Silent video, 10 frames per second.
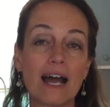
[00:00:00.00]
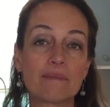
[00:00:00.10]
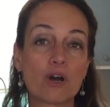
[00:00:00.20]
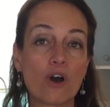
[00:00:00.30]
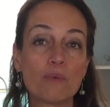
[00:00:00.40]

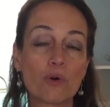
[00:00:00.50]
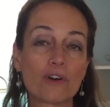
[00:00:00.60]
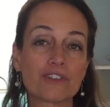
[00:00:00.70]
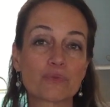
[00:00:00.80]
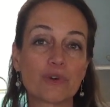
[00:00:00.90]
Jojoba
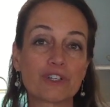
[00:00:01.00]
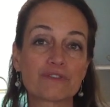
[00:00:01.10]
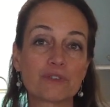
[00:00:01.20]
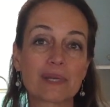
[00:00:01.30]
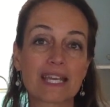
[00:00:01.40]
oil is
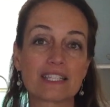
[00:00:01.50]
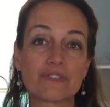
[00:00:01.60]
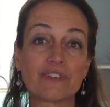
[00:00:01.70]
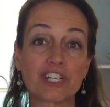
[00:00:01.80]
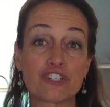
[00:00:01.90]
wonderful because
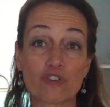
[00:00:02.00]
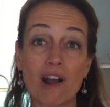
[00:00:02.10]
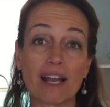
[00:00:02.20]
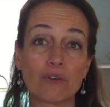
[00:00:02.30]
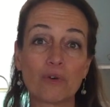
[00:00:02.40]
it's very
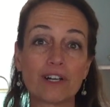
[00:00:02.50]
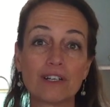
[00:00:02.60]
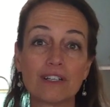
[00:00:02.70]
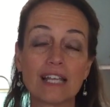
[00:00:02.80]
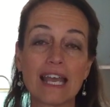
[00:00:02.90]
dry
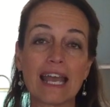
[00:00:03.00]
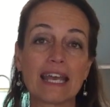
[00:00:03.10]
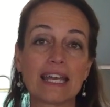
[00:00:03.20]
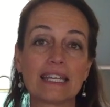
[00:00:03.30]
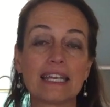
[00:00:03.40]
oil
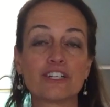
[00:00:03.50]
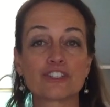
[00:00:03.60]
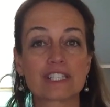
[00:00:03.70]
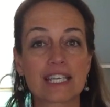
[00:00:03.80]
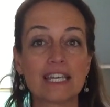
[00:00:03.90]
and your
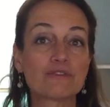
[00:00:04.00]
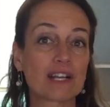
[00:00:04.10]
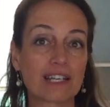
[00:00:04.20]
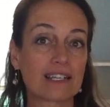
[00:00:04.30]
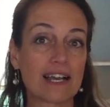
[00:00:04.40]
skin
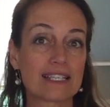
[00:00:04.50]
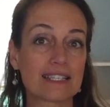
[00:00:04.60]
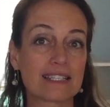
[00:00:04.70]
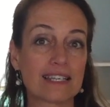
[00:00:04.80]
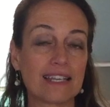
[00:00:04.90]

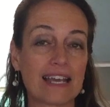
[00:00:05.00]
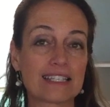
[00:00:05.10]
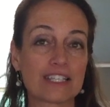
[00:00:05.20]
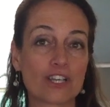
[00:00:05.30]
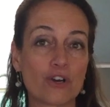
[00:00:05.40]
recognizes it as
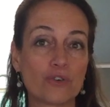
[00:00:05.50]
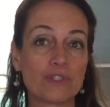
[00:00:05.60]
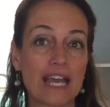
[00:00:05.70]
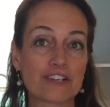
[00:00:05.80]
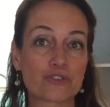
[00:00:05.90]
its own
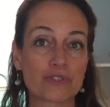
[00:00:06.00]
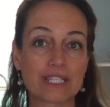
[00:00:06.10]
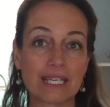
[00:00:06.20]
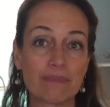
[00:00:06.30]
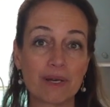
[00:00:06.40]
natural
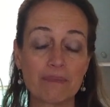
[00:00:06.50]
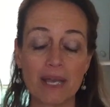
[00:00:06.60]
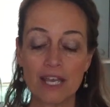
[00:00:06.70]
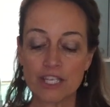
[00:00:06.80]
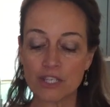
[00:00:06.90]
sebum.
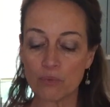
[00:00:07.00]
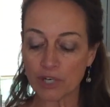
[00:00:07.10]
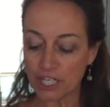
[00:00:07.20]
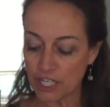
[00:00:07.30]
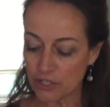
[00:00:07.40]
So we're
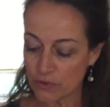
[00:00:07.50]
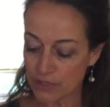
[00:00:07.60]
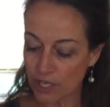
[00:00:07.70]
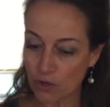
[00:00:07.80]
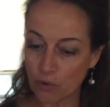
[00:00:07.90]
going to
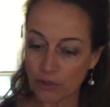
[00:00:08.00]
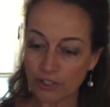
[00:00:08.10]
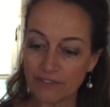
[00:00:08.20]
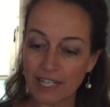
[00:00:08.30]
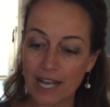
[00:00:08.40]
use
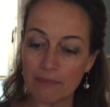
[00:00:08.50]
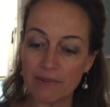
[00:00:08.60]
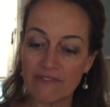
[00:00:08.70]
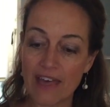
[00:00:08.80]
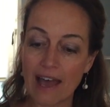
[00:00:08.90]
1/4 of a cup
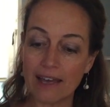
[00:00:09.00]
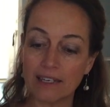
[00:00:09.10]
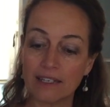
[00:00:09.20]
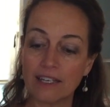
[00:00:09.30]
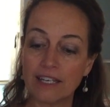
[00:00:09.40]
of that.
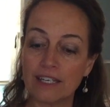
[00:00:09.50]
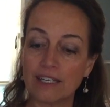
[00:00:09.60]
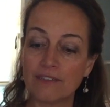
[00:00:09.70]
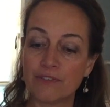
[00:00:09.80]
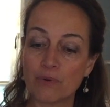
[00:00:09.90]

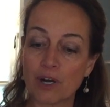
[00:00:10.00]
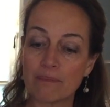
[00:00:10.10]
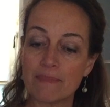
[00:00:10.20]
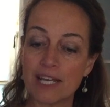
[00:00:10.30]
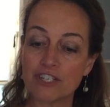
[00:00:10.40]
If you are
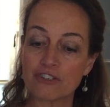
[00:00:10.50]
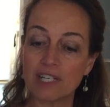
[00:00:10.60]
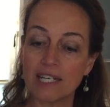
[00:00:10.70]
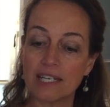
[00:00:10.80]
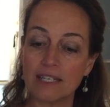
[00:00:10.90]

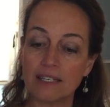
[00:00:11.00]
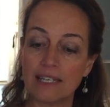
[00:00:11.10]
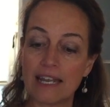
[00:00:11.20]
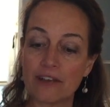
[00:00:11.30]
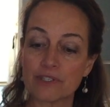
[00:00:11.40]
measuring it
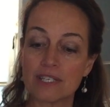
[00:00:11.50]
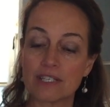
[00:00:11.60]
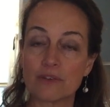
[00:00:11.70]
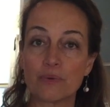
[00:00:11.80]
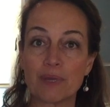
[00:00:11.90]
in
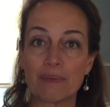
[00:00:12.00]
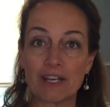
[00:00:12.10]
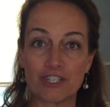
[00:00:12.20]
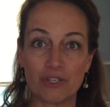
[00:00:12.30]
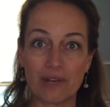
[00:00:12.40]
ounces, it would be
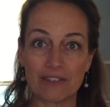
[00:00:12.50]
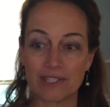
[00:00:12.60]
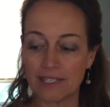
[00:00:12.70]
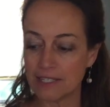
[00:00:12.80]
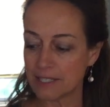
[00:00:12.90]
about 2
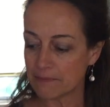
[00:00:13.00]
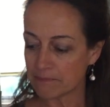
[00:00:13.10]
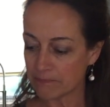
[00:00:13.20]
ounces.